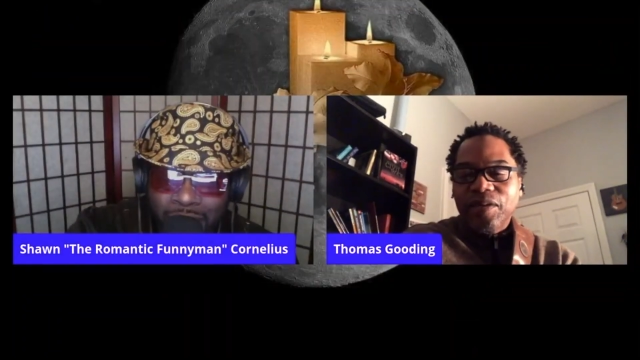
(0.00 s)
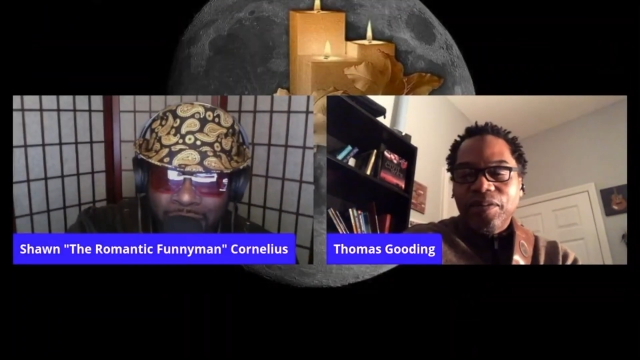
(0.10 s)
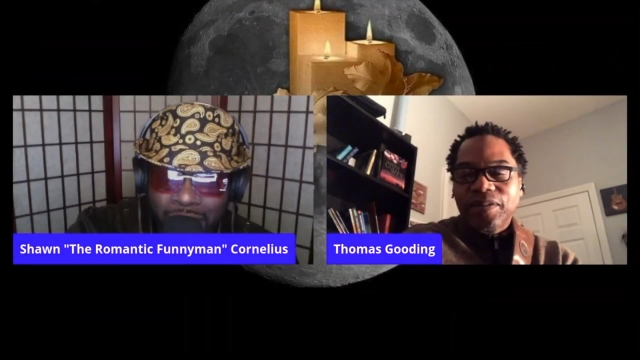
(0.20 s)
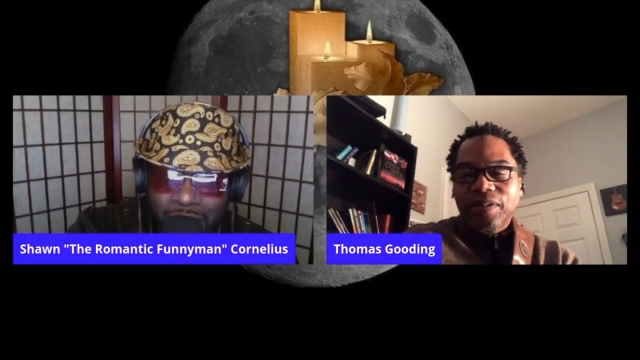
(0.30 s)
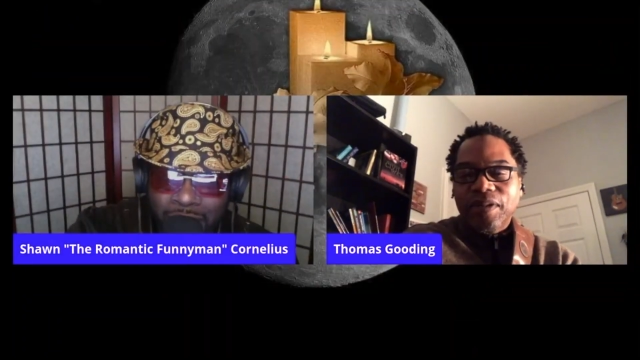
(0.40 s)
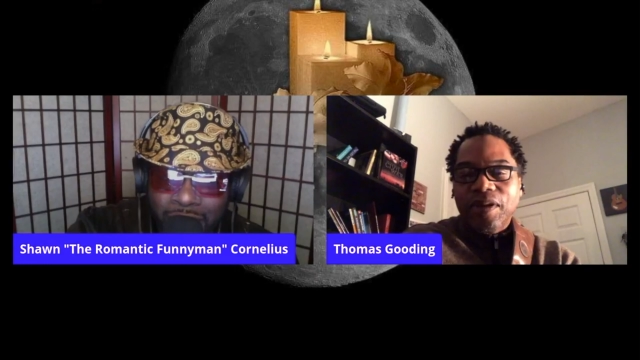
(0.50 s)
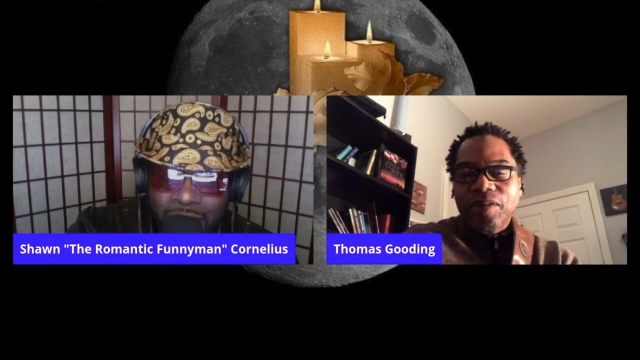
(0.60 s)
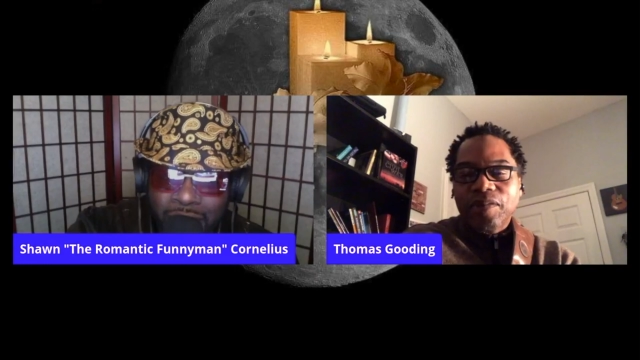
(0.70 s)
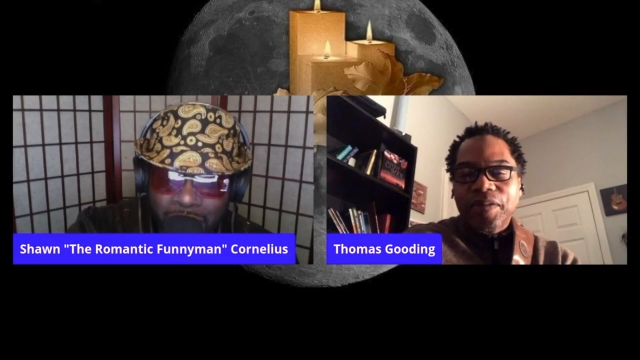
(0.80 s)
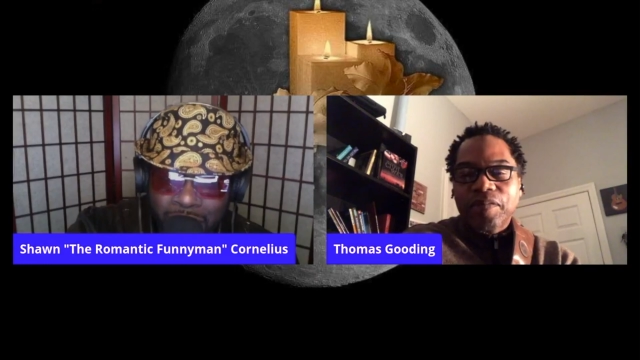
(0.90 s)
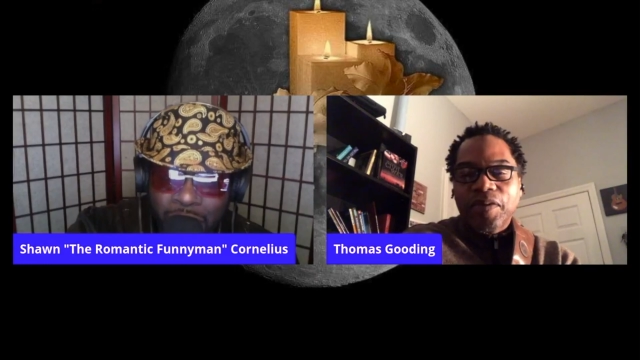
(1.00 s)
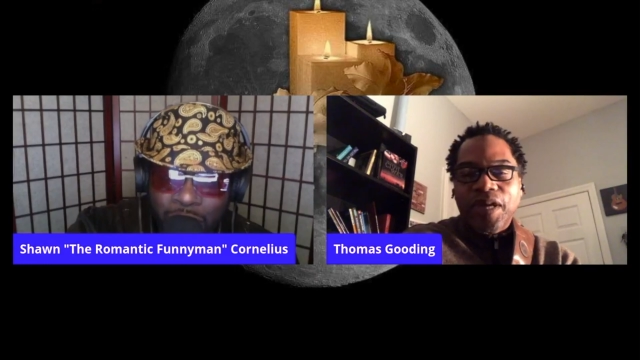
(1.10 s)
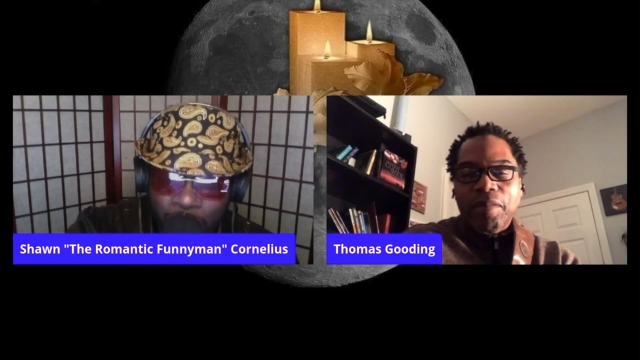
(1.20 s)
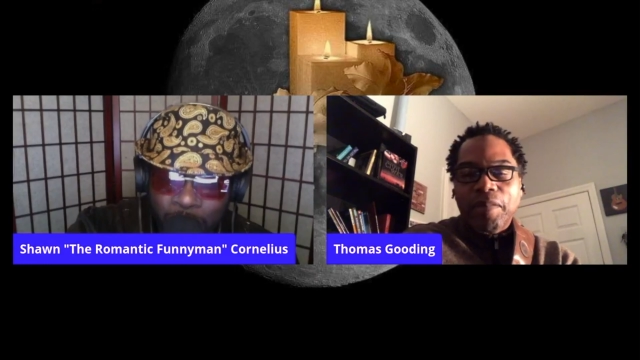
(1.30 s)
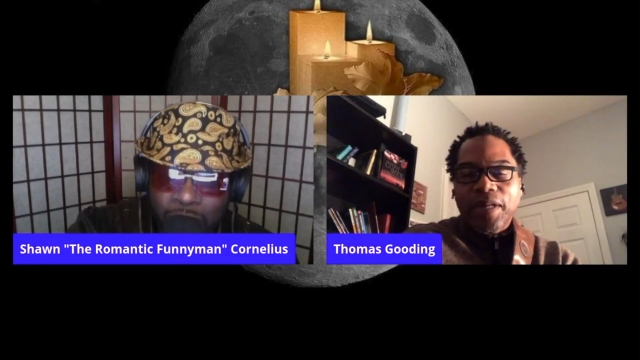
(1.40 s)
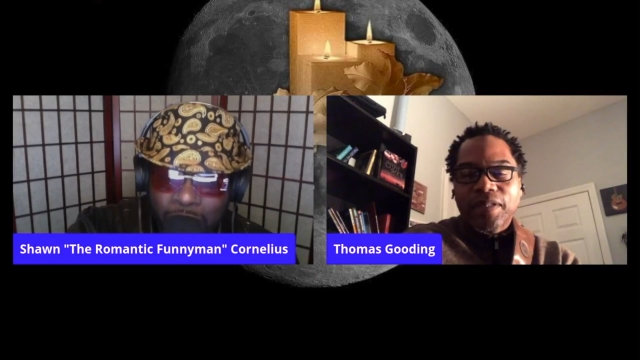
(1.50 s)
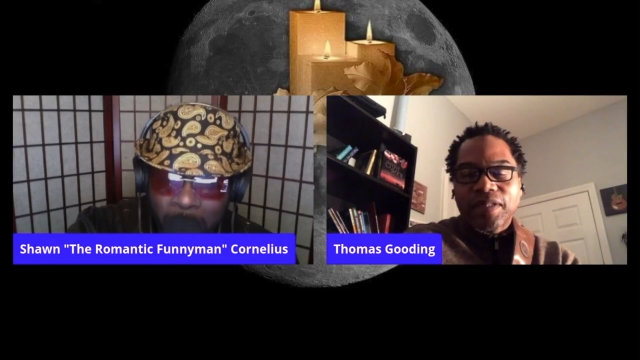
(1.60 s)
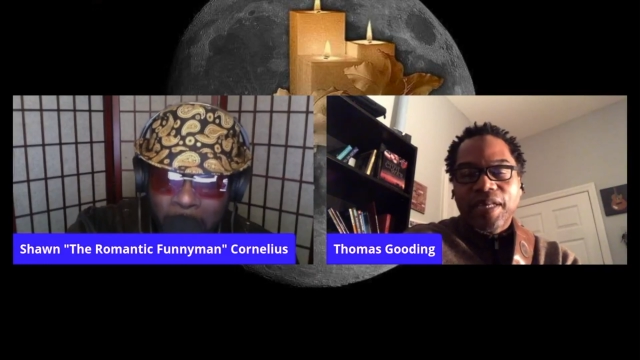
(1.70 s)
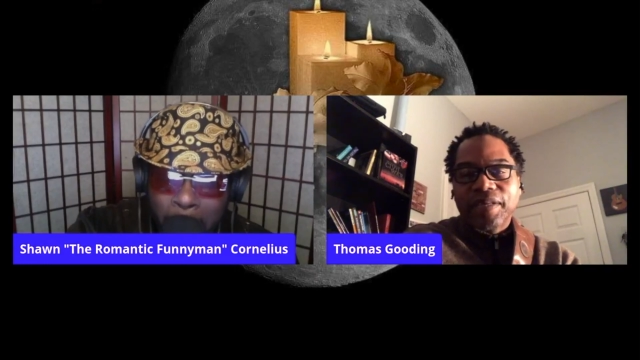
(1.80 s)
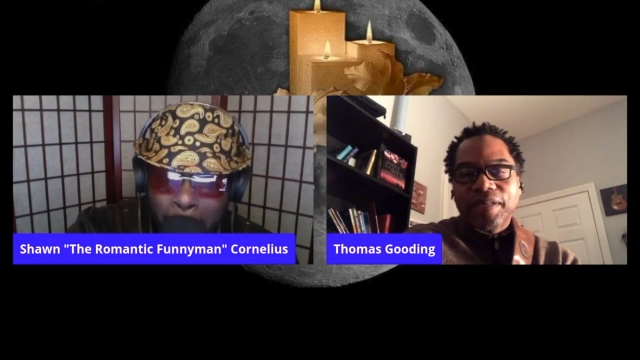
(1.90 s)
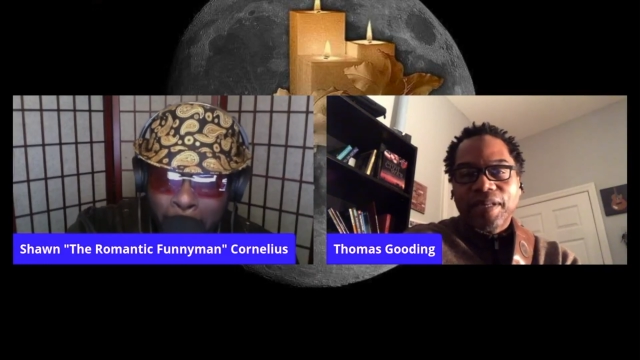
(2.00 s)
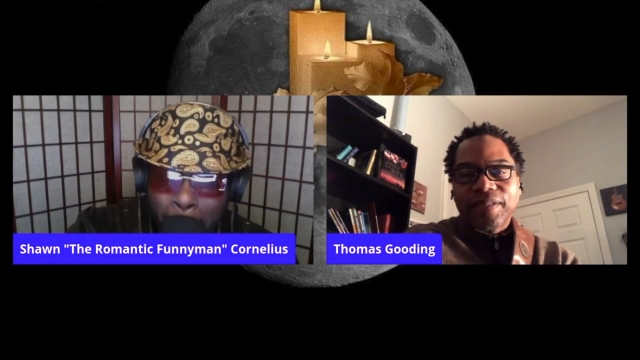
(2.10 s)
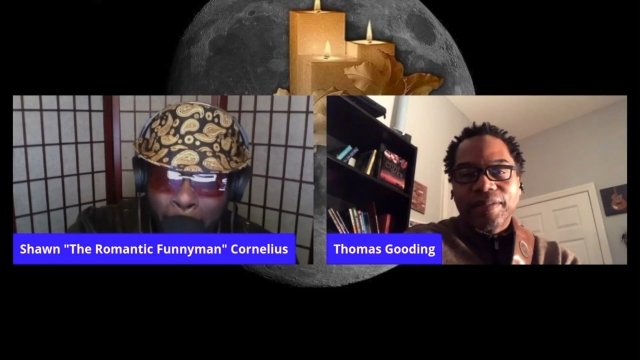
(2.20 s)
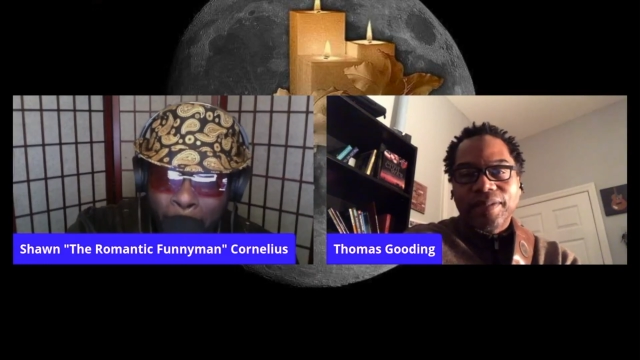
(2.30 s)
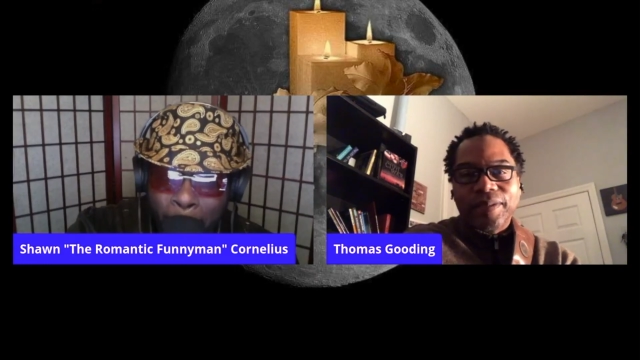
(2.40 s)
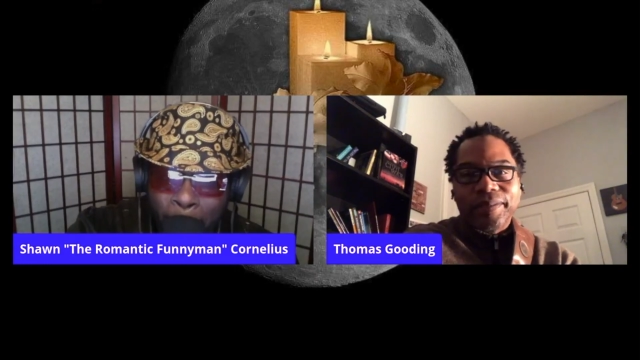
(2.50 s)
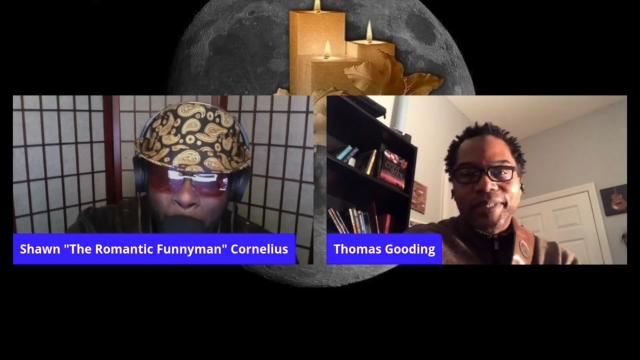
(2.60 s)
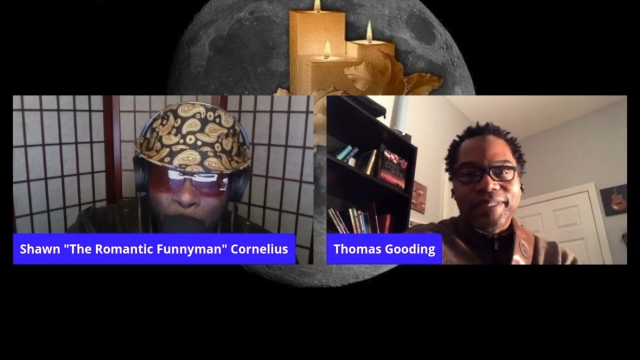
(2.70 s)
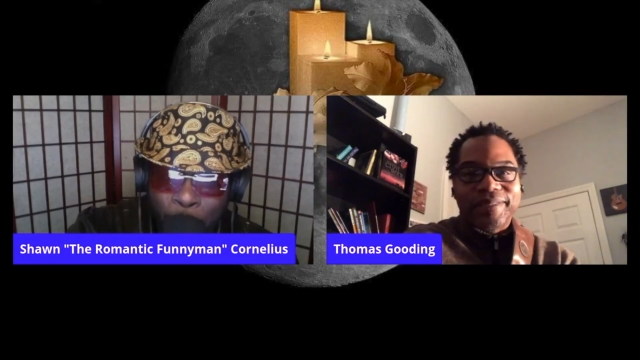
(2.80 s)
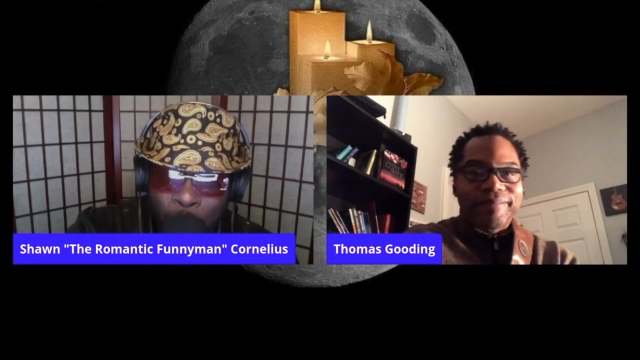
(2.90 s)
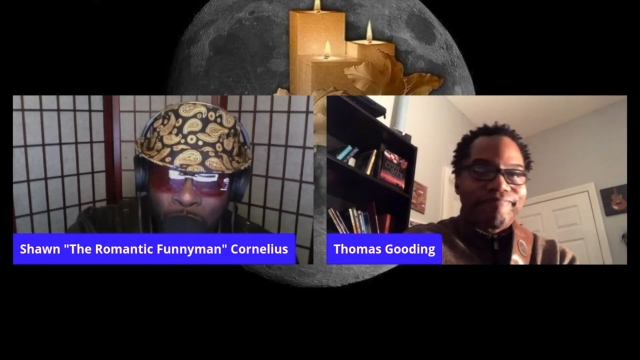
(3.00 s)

goes along with what I'm about to say. Which is,